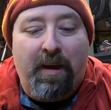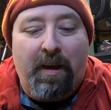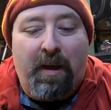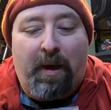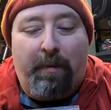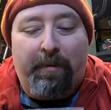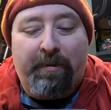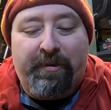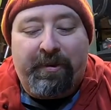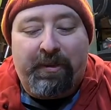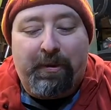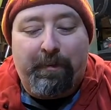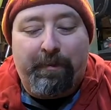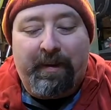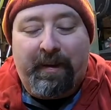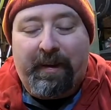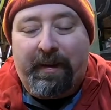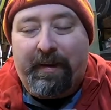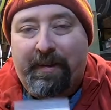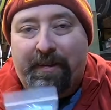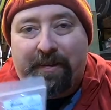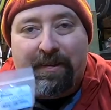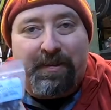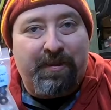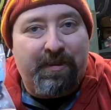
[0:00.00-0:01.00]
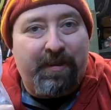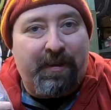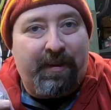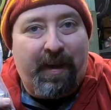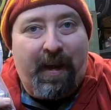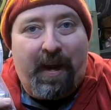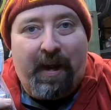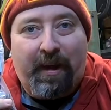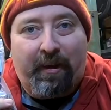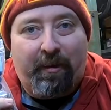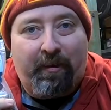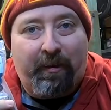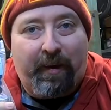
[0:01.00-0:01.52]
I'm assuming this is a
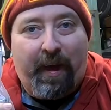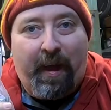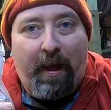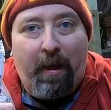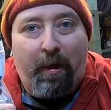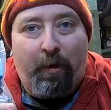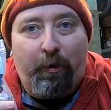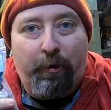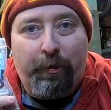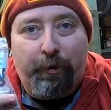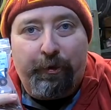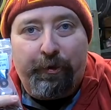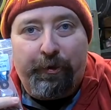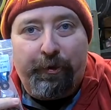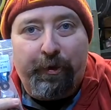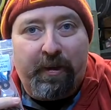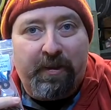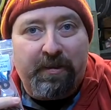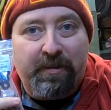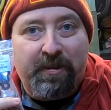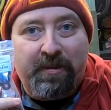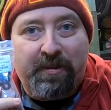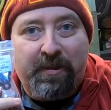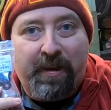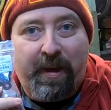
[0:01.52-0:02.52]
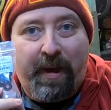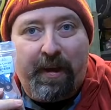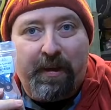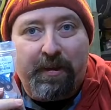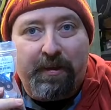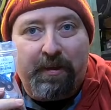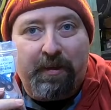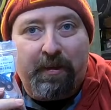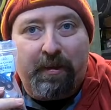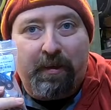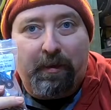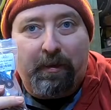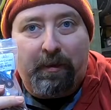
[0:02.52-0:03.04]
guy or gal who does this
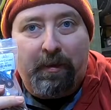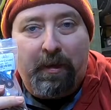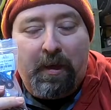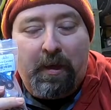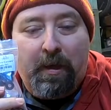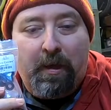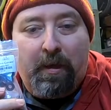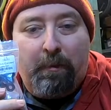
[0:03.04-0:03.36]
as a